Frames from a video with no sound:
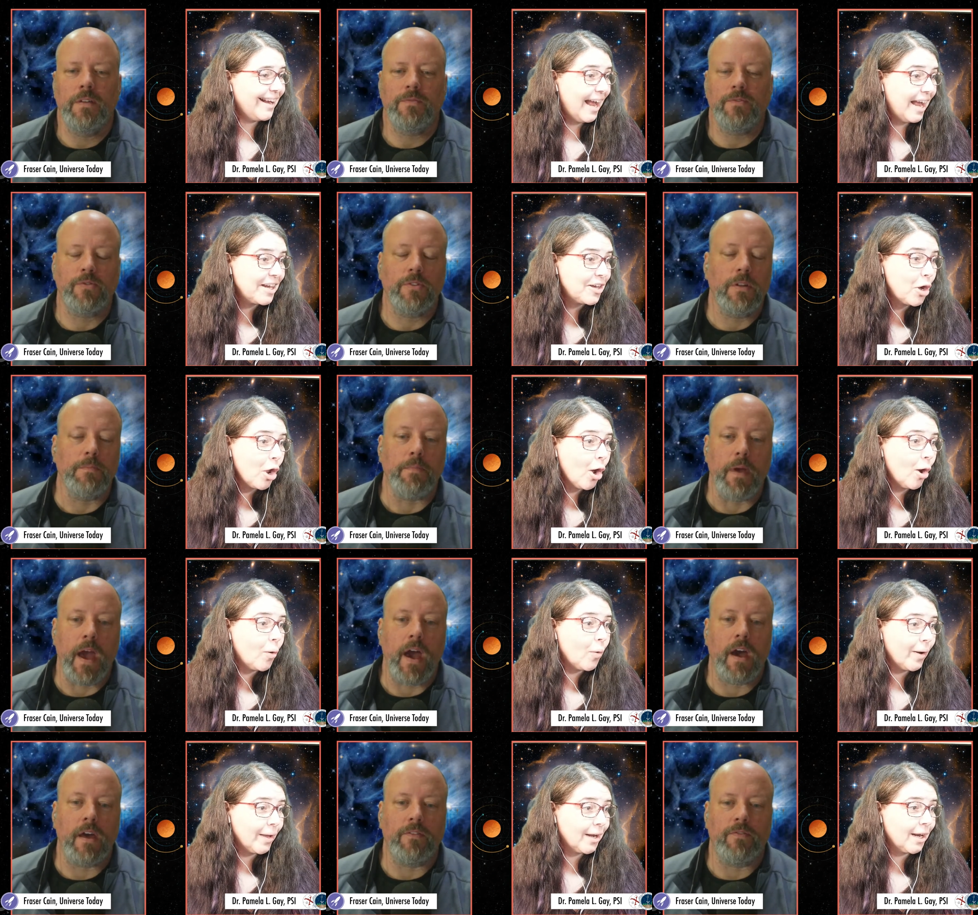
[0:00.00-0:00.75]
Speaker 1: Really I
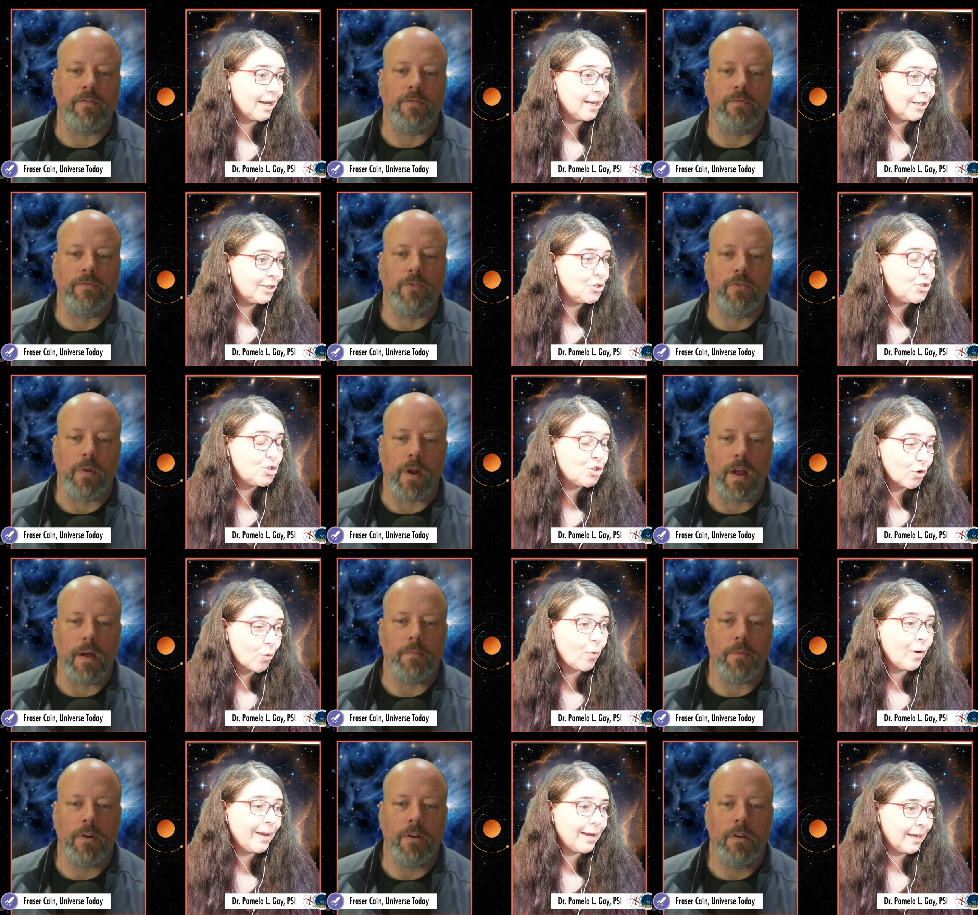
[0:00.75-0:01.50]
know, and I enjoy
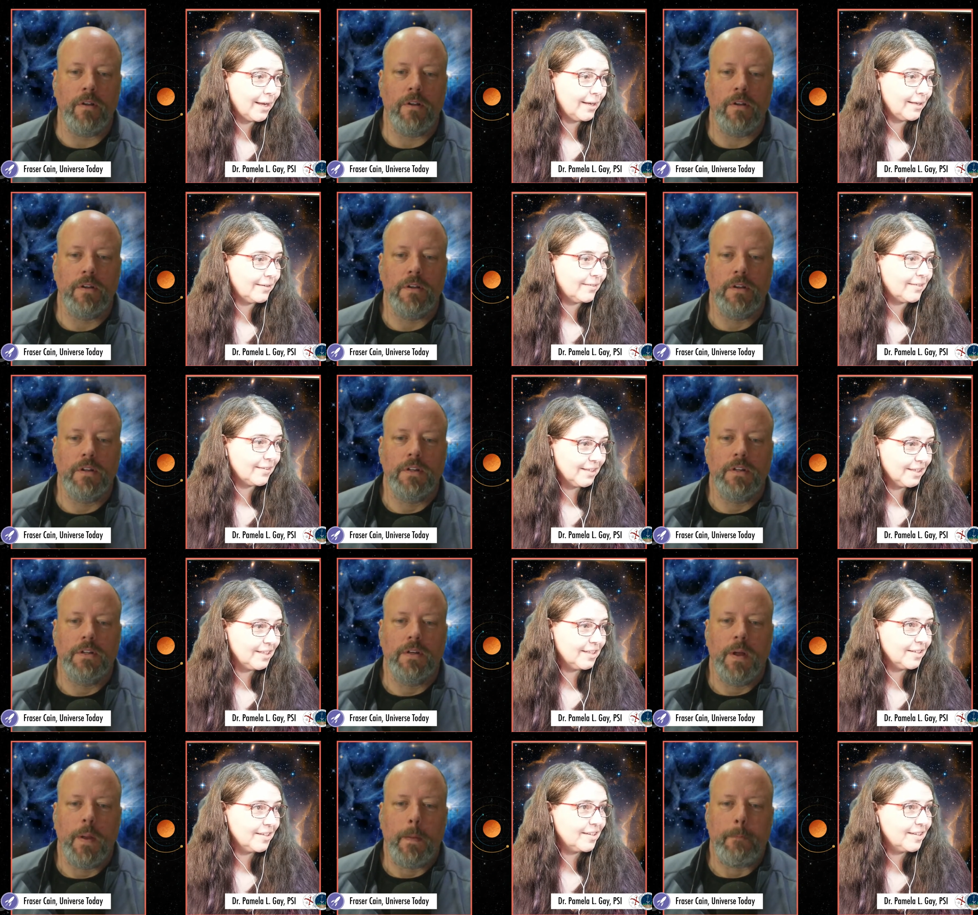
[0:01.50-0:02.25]
grammar. it.
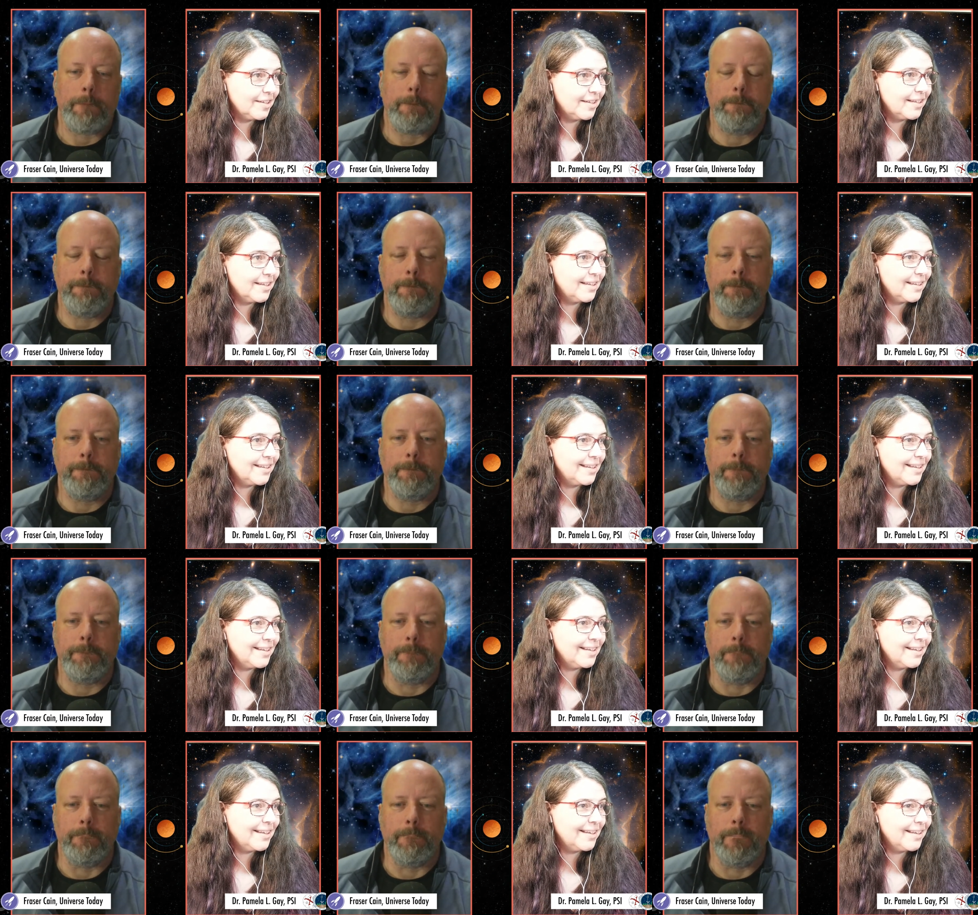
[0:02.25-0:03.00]

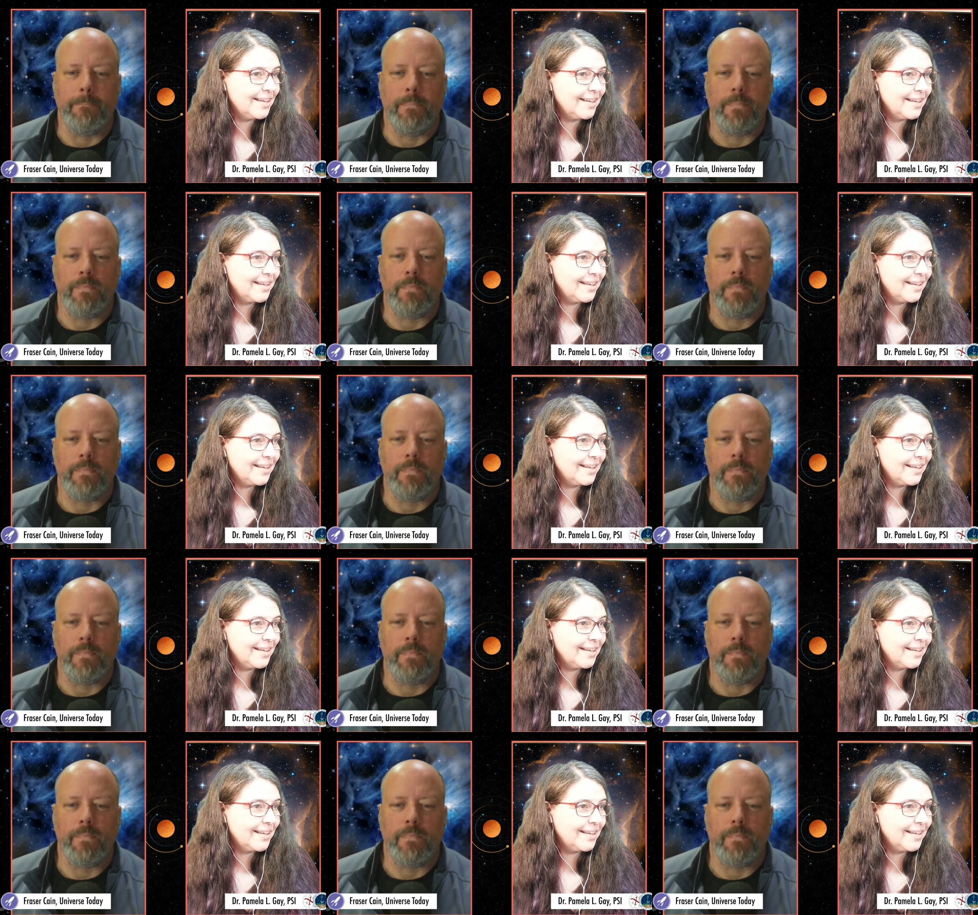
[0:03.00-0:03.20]
Hmm.